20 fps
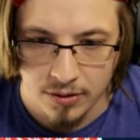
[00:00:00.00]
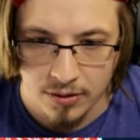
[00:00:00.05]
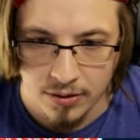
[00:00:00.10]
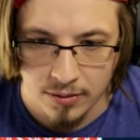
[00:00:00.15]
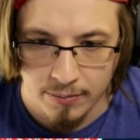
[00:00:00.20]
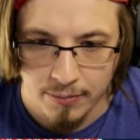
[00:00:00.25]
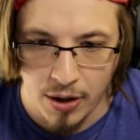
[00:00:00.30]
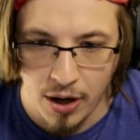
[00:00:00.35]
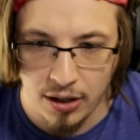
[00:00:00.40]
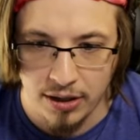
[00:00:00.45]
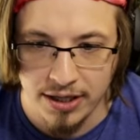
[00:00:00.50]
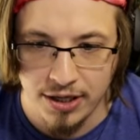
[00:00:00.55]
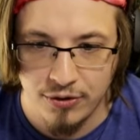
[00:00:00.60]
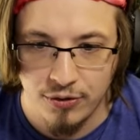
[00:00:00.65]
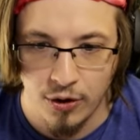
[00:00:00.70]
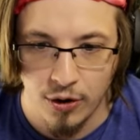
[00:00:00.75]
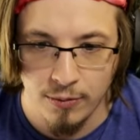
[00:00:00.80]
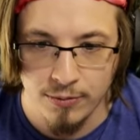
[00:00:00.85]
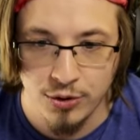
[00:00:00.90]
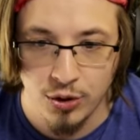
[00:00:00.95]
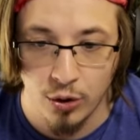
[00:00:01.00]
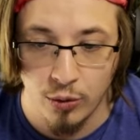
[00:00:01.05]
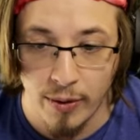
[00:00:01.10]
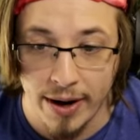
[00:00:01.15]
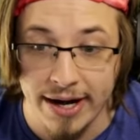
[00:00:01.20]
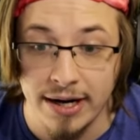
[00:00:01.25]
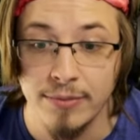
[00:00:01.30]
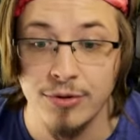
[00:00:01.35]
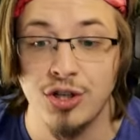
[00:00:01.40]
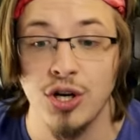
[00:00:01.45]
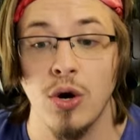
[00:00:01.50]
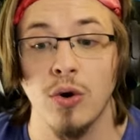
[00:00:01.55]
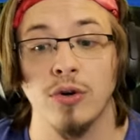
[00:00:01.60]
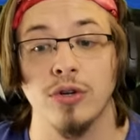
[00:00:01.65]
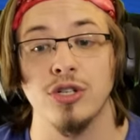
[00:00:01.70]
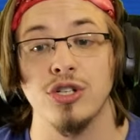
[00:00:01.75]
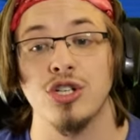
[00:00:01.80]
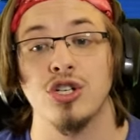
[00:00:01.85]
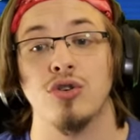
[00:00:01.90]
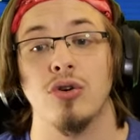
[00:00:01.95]
Polychrome to a random joker,
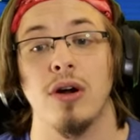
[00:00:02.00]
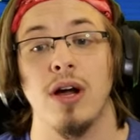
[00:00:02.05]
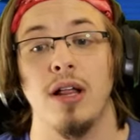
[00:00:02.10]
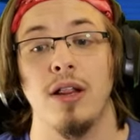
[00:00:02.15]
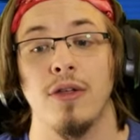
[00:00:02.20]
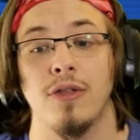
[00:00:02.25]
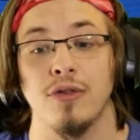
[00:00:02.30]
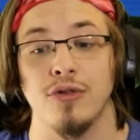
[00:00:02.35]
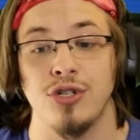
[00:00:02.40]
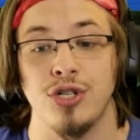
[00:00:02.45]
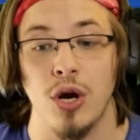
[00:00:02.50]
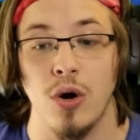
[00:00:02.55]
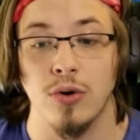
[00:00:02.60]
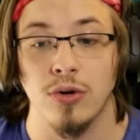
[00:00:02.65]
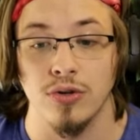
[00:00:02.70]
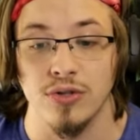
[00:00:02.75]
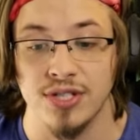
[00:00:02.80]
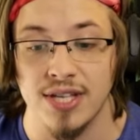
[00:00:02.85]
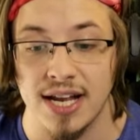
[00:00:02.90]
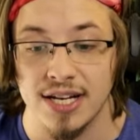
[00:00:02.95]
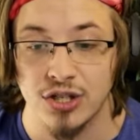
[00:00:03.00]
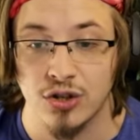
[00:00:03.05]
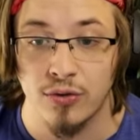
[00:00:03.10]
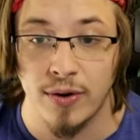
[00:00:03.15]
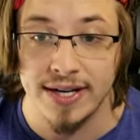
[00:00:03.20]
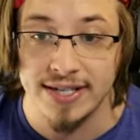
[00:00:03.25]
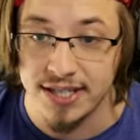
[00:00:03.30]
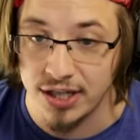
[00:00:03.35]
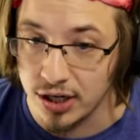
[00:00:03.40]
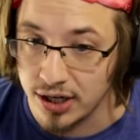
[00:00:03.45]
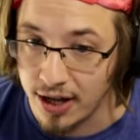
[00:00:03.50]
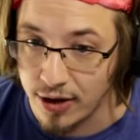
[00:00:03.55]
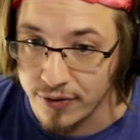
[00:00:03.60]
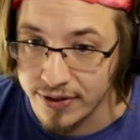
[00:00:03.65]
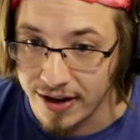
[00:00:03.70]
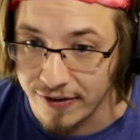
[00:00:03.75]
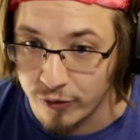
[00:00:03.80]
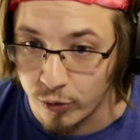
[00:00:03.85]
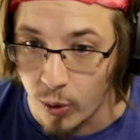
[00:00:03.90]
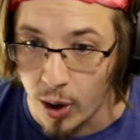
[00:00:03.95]
destroy all other jokers. That's crazy good. I only
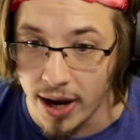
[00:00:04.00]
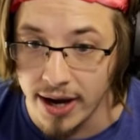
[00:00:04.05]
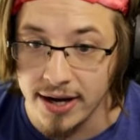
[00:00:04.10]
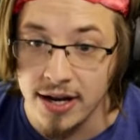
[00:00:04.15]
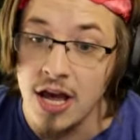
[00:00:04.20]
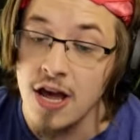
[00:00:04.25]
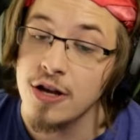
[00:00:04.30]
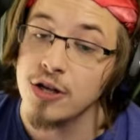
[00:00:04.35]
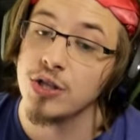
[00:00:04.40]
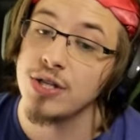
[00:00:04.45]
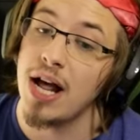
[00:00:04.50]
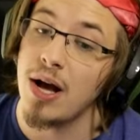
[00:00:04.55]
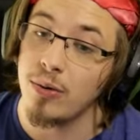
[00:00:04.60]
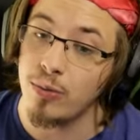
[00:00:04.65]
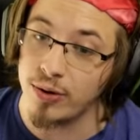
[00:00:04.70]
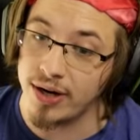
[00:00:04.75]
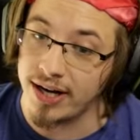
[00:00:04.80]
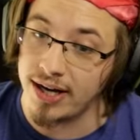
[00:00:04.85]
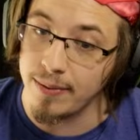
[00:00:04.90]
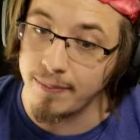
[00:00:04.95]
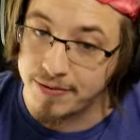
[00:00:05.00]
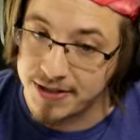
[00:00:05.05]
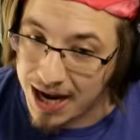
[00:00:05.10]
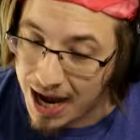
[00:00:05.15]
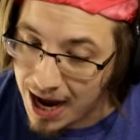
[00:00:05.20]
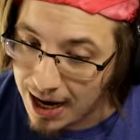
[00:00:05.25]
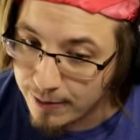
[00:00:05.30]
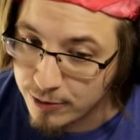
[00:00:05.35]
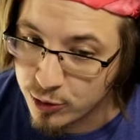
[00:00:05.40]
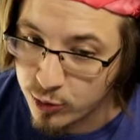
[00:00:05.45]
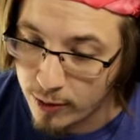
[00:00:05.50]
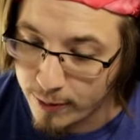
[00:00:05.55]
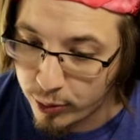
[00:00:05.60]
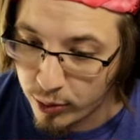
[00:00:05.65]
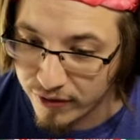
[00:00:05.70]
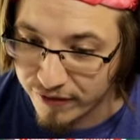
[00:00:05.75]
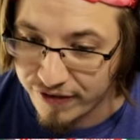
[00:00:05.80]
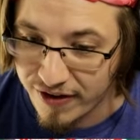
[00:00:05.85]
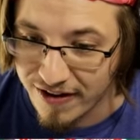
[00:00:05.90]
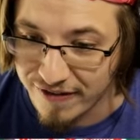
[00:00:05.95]
have one. So now we're getting times
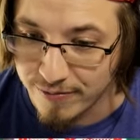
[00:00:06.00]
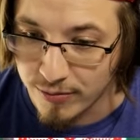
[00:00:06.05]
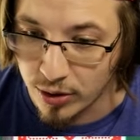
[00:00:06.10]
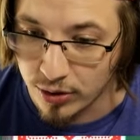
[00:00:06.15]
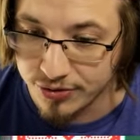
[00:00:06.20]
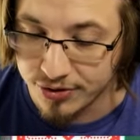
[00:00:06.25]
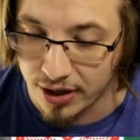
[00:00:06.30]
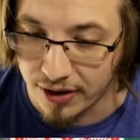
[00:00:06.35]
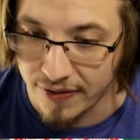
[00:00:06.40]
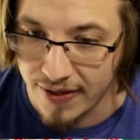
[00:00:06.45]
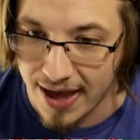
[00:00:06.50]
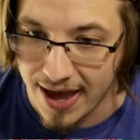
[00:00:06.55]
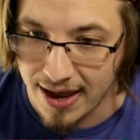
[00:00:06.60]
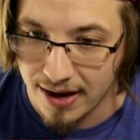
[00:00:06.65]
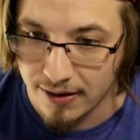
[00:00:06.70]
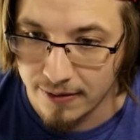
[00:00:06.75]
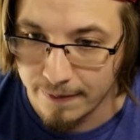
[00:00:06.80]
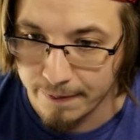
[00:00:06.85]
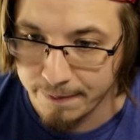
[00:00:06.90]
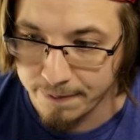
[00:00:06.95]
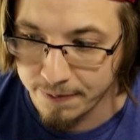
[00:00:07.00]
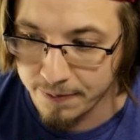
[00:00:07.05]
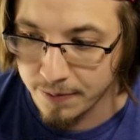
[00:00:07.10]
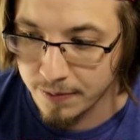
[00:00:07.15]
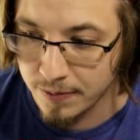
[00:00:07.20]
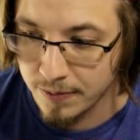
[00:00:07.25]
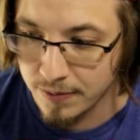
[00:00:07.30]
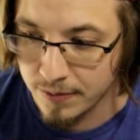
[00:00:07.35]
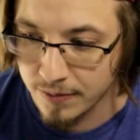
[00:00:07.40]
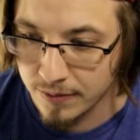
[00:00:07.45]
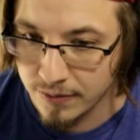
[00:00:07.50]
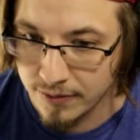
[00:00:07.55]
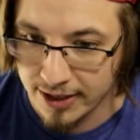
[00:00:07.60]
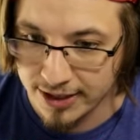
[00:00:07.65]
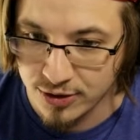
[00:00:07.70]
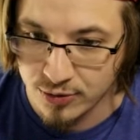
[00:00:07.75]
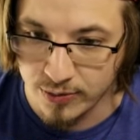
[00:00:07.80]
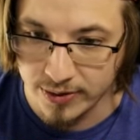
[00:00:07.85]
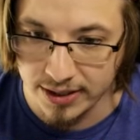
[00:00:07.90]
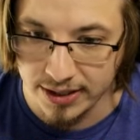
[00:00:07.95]
1.5 mult on that.
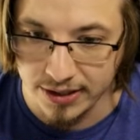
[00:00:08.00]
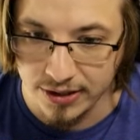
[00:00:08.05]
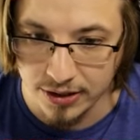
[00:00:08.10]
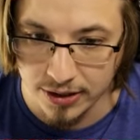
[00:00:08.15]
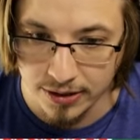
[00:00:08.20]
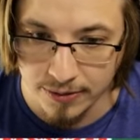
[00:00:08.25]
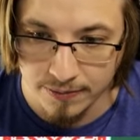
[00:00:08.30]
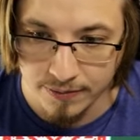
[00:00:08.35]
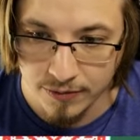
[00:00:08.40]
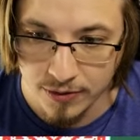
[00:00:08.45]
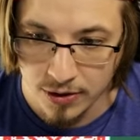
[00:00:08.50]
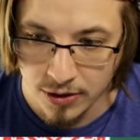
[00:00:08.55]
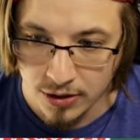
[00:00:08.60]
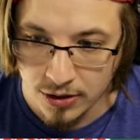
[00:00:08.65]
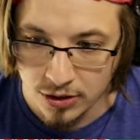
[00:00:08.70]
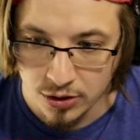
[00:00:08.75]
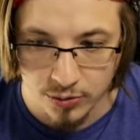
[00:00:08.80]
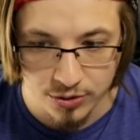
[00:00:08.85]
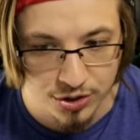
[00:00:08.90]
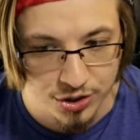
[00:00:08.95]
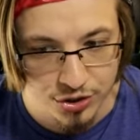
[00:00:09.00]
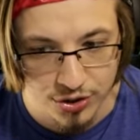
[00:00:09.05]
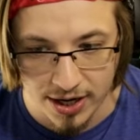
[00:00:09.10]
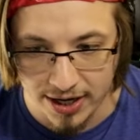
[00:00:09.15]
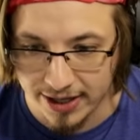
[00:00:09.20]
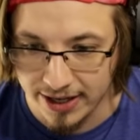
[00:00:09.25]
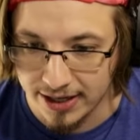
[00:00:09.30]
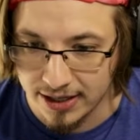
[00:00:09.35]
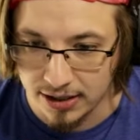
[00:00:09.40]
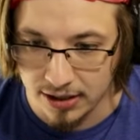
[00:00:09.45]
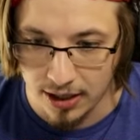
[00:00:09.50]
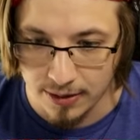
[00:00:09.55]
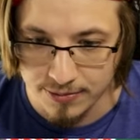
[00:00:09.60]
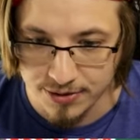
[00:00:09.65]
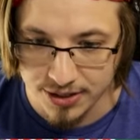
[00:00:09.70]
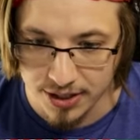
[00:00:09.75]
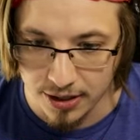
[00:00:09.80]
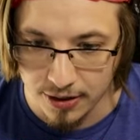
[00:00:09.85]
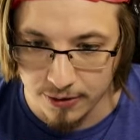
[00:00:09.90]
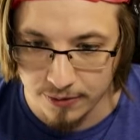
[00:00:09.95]
That's really good. We're just trying to get clubs,
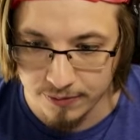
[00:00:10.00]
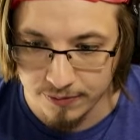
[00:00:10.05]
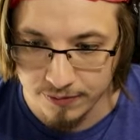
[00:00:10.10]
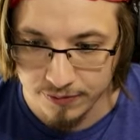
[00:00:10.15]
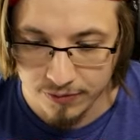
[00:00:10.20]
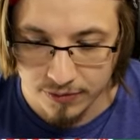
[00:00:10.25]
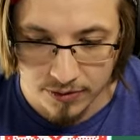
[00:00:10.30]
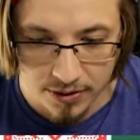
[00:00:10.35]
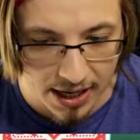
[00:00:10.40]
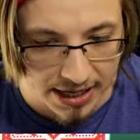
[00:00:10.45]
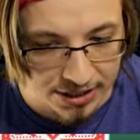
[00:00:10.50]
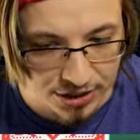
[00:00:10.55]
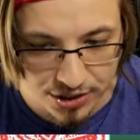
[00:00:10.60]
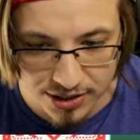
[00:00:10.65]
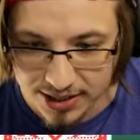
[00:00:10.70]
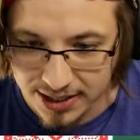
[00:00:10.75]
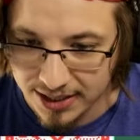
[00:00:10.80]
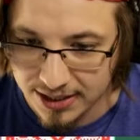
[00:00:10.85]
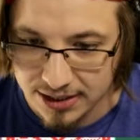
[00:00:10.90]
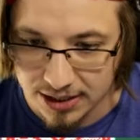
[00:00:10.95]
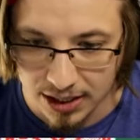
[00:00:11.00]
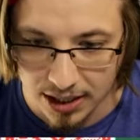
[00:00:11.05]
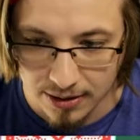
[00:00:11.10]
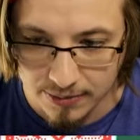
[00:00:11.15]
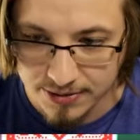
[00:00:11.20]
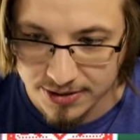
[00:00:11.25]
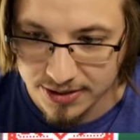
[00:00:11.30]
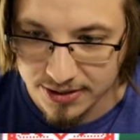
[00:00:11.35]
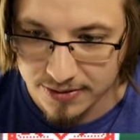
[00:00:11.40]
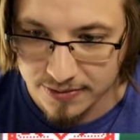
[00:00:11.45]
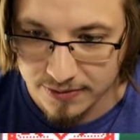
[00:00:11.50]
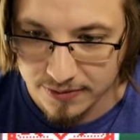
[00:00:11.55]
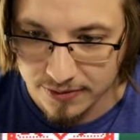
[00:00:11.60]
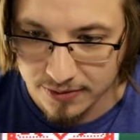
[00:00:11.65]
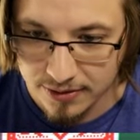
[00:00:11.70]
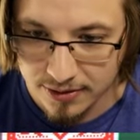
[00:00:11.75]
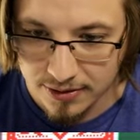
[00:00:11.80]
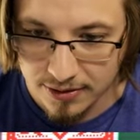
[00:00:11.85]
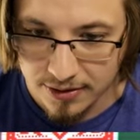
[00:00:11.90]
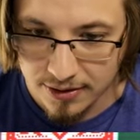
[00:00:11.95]
though. I just need clubs.
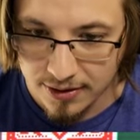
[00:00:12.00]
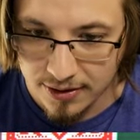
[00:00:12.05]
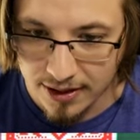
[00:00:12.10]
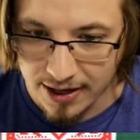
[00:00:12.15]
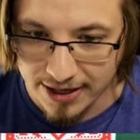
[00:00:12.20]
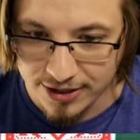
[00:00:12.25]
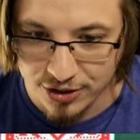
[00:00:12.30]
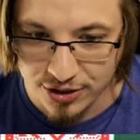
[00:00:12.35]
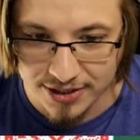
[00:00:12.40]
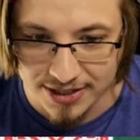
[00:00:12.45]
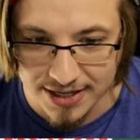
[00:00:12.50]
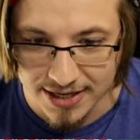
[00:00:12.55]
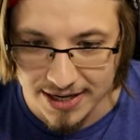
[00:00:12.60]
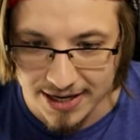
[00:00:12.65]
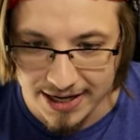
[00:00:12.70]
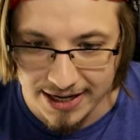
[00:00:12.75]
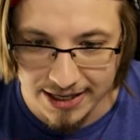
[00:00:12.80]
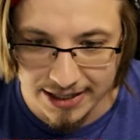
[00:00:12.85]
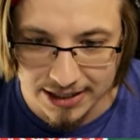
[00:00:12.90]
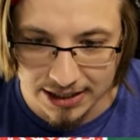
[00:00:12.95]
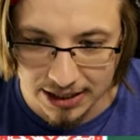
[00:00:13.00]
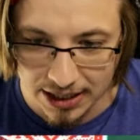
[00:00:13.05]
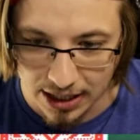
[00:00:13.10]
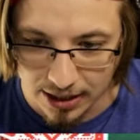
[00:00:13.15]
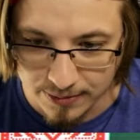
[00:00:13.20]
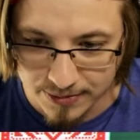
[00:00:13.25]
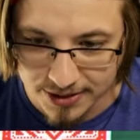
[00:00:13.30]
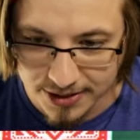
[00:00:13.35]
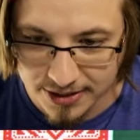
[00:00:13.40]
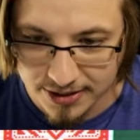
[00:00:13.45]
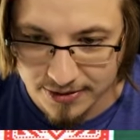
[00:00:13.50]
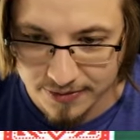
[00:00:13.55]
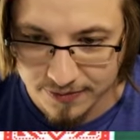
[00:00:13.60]
I just need clubs.